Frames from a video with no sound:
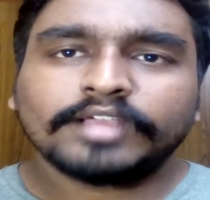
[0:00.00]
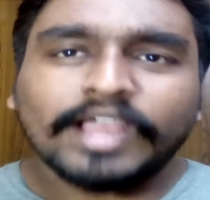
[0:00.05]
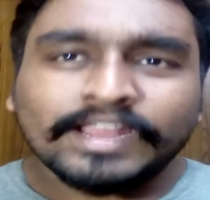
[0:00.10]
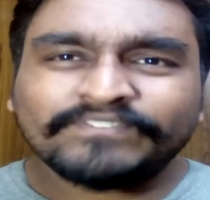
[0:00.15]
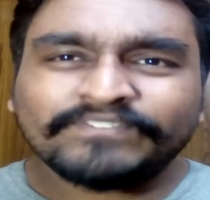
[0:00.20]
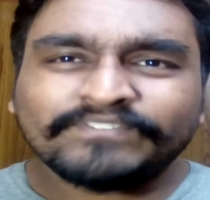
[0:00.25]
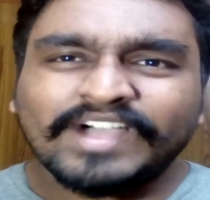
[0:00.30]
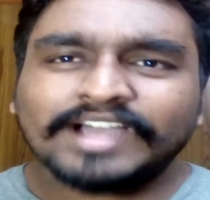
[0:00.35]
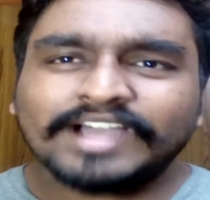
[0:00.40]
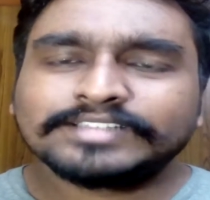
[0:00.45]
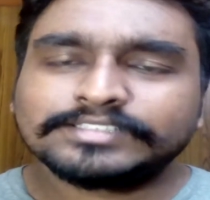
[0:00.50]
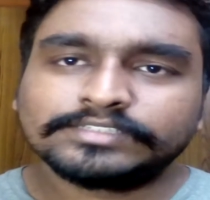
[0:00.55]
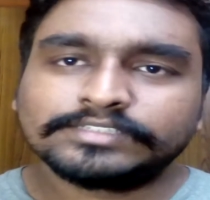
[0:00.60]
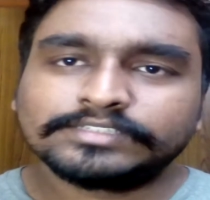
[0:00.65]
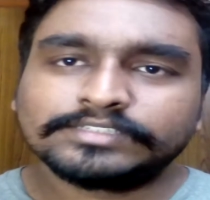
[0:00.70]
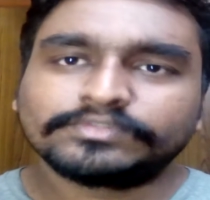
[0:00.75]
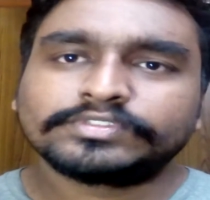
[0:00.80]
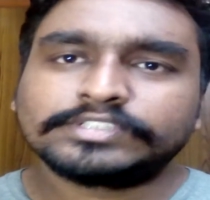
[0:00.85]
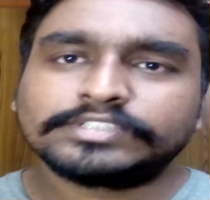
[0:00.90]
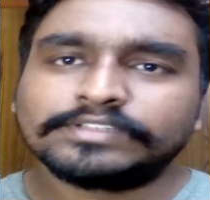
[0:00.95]
advanced
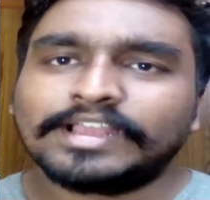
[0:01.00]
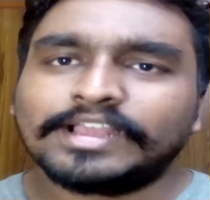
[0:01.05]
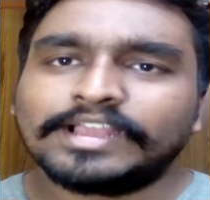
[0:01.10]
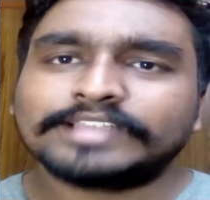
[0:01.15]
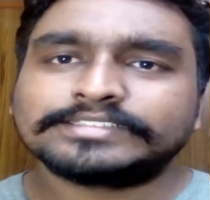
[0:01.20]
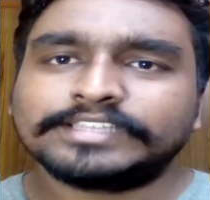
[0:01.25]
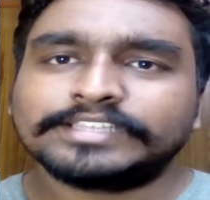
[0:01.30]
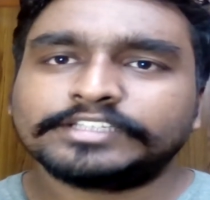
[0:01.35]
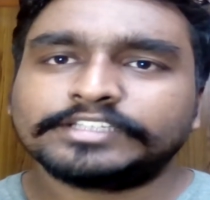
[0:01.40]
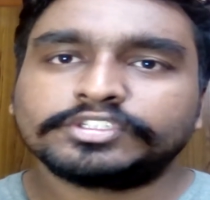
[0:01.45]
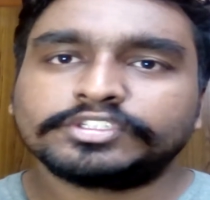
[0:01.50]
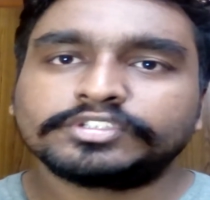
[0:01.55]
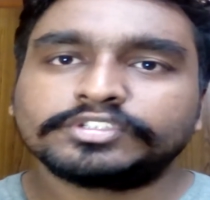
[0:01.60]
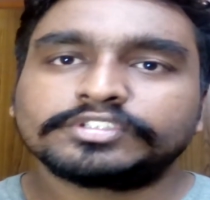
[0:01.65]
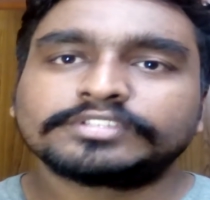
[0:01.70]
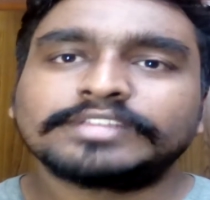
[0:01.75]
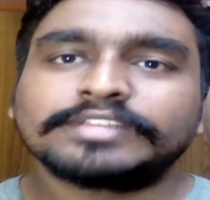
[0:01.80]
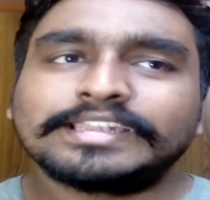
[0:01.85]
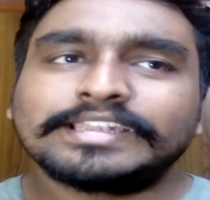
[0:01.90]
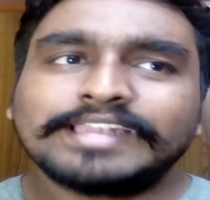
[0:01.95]

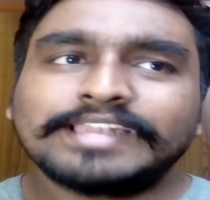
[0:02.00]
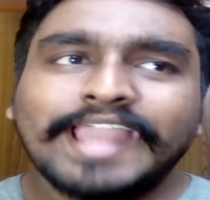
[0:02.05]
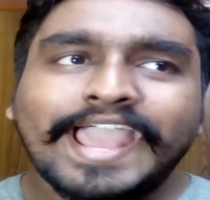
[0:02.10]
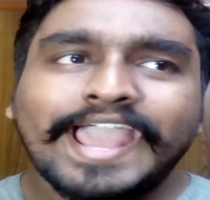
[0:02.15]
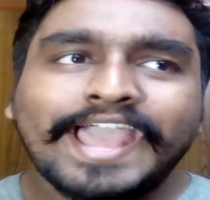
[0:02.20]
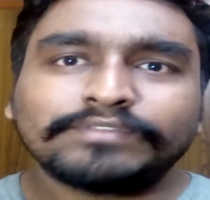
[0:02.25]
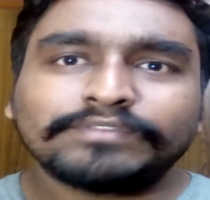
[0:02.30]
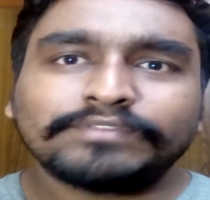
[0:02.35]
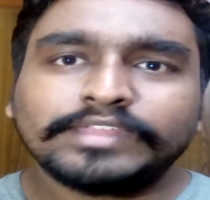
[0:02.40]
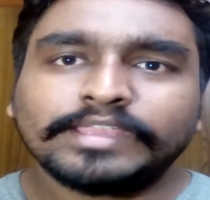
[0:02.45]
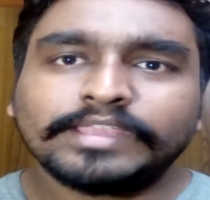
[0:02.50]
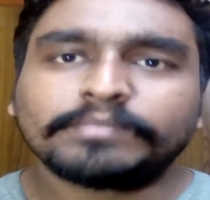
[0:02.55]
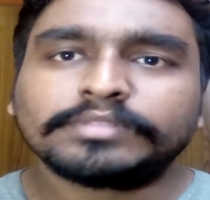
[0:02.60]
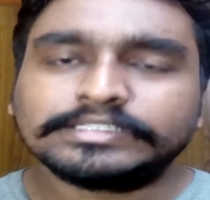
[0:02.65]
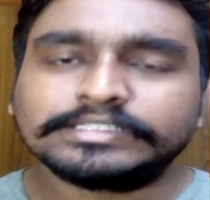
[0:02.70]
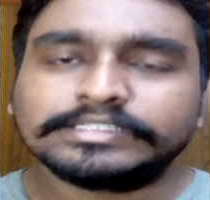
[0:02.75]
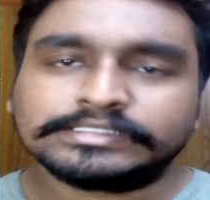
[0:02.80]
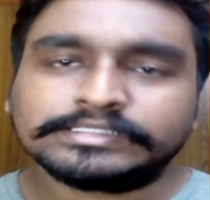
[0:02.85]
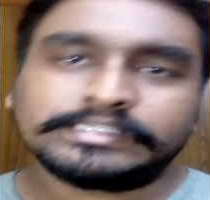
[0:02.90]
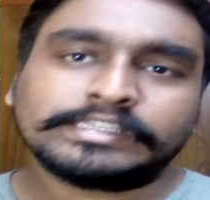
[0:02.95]
civilizations that have the
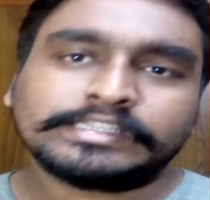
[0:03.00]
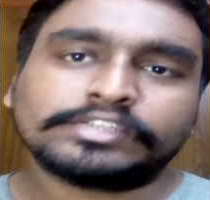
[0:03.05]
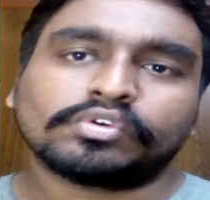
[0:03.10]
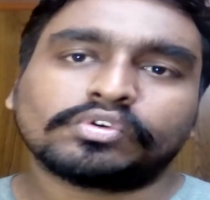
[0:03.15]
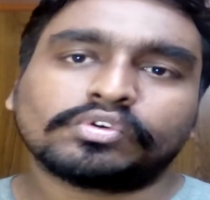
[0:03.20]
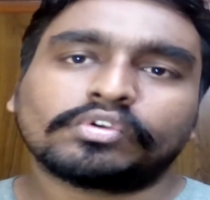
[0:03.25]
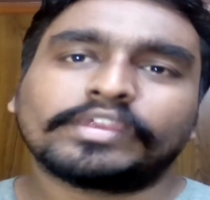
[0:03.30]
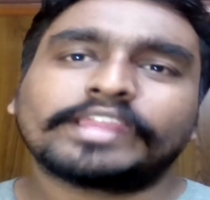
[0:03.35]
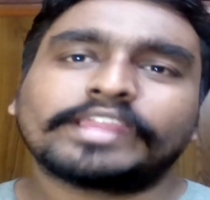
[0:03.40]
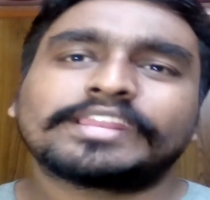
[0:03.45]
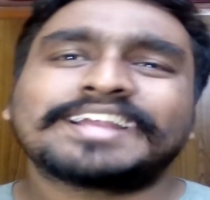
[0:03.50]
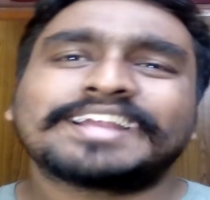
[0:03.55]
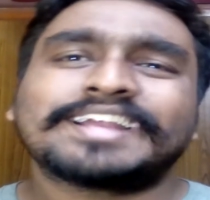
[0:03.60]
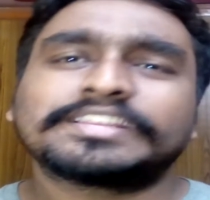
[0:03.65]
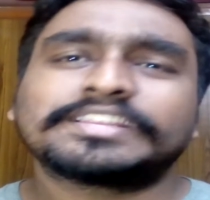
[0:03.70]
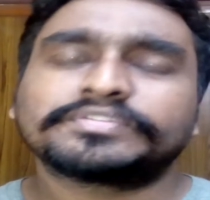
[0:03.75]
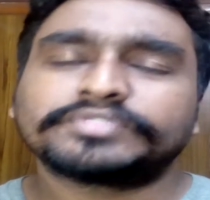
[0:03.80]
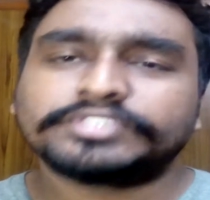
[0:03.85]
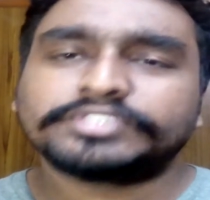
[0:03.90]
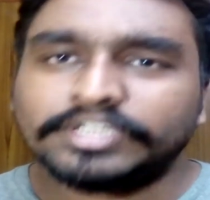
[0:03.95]
ability to create
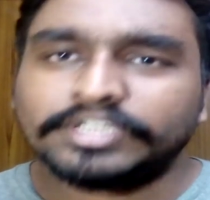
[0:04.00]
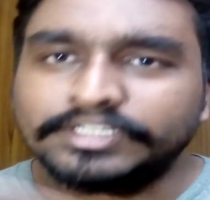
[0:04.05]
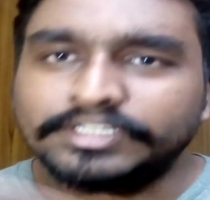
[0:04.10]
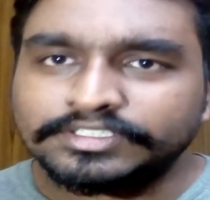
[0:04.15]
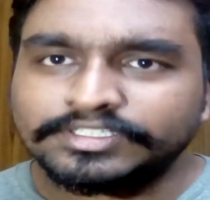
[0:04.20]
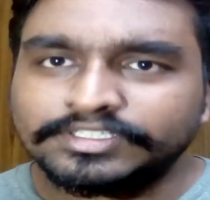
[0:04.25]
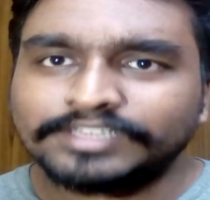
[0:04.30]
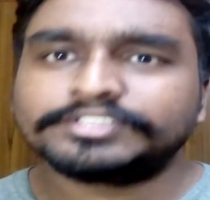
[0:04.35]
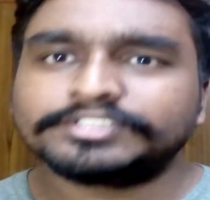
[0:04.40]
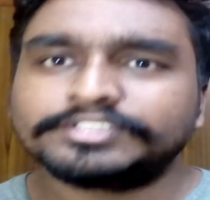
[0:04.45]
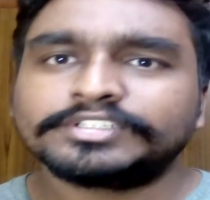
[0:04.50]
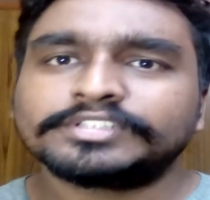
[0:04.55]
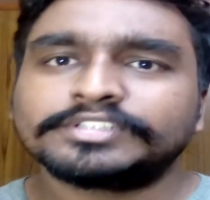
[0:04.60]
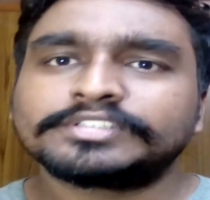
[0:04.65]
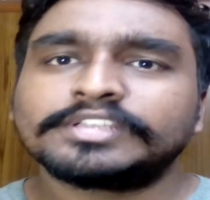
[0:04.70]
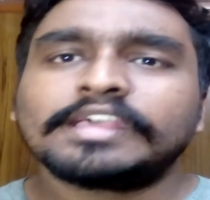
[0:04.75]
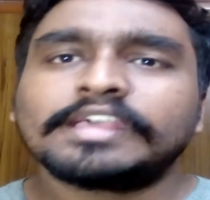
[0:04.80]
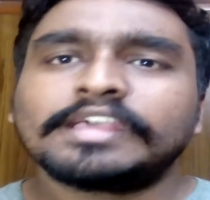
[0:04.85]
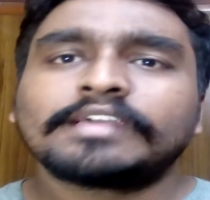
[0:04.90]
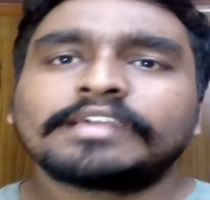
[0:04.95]
artificial
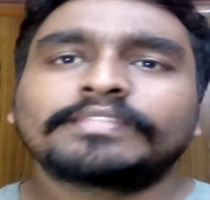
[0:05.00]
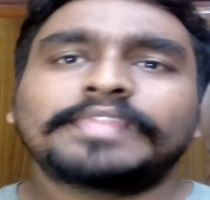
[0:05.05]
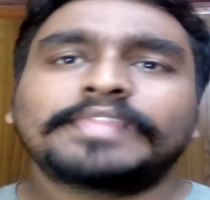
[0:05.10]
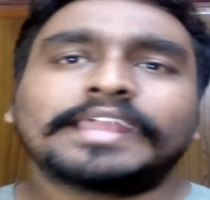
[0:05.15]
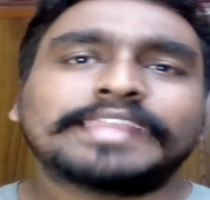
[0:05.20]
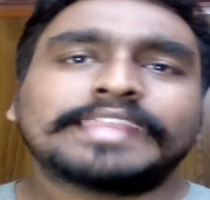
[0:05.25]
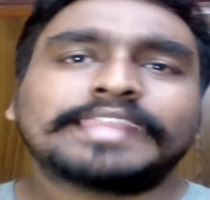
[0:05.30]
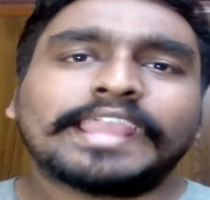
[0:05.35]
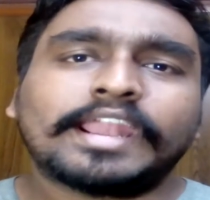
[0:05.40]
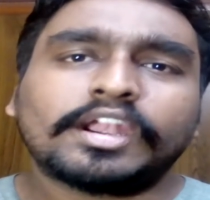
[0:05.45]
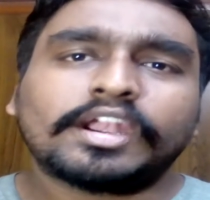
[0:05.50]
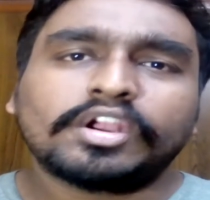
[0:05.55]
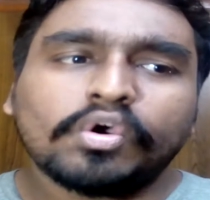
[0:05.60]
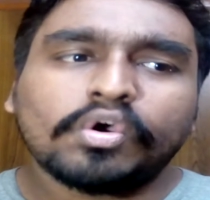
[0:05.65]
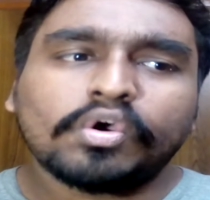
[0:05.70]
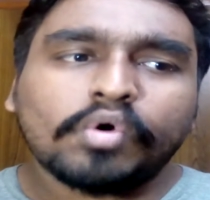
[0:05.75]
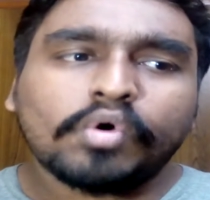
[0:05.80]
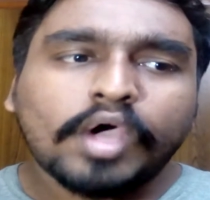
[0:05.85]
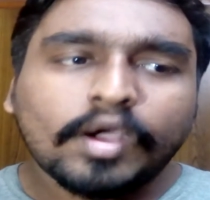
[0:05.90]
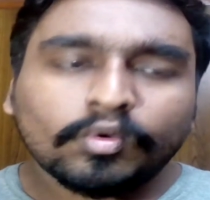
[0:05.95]
intelligence that can
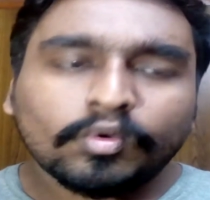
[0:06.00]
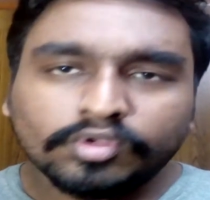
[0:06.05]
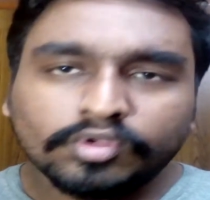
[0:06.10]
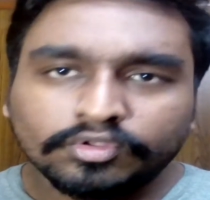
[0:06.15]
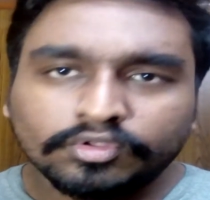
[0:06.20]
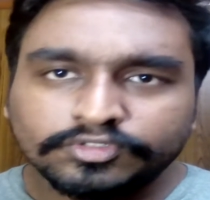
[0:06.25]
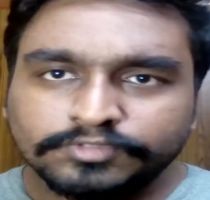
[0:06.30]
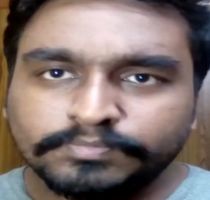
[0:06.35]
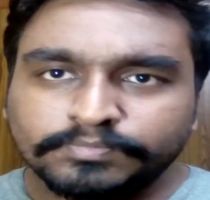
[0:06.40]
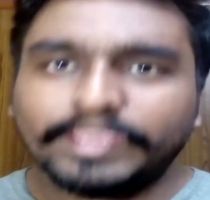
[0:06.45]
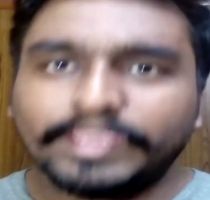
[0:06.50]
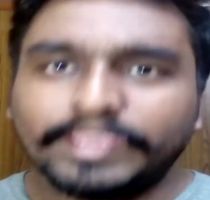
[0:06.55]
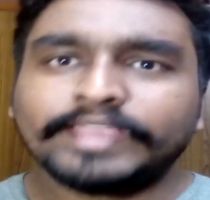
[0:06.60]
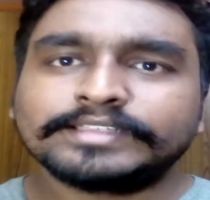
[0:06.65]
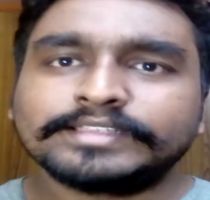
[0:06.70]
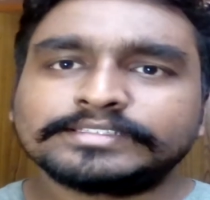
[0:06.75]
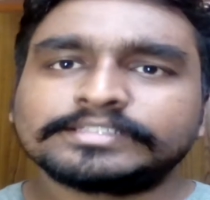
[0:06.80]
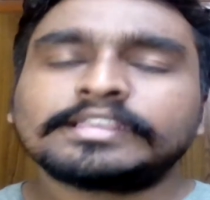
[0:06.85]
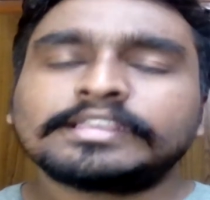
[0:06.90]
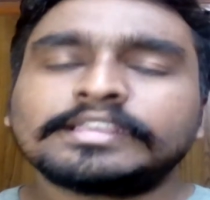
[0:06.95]
go out on
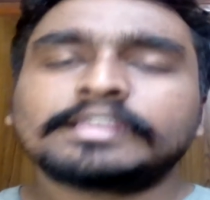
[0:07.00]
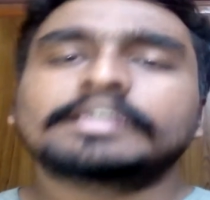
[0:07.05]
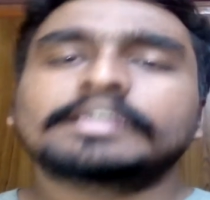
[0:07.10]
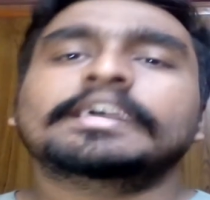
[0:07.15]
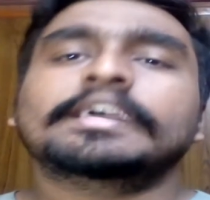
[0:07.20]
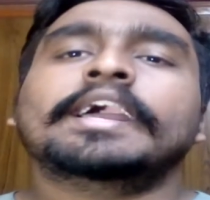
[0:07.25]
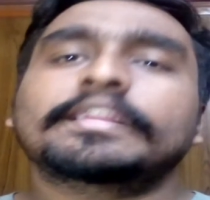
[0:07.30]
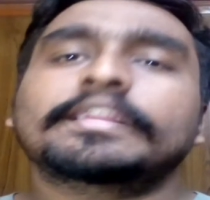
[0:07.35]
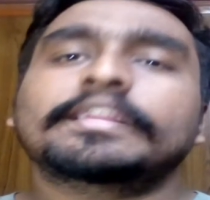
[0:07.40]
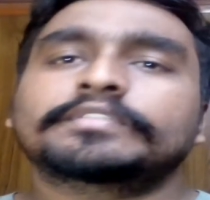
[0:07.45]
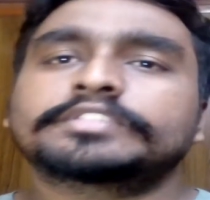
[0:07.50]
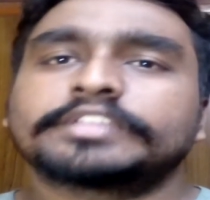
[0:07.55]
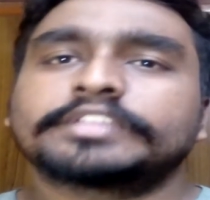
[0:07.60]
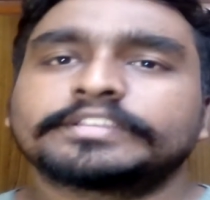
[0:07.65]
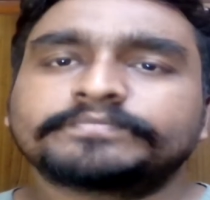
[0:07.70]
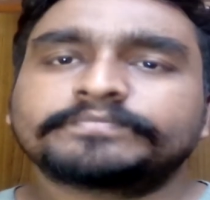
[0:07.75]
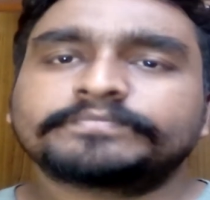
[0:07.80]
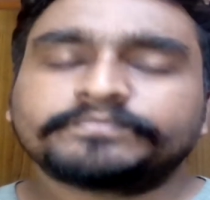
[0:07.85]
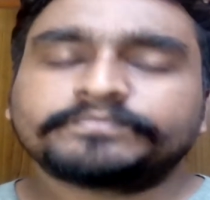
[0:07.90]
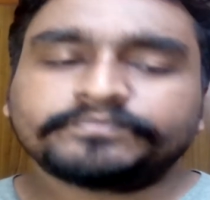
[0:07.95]
space and
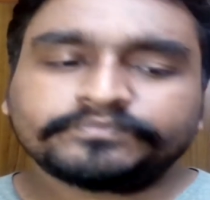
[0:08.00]
everything.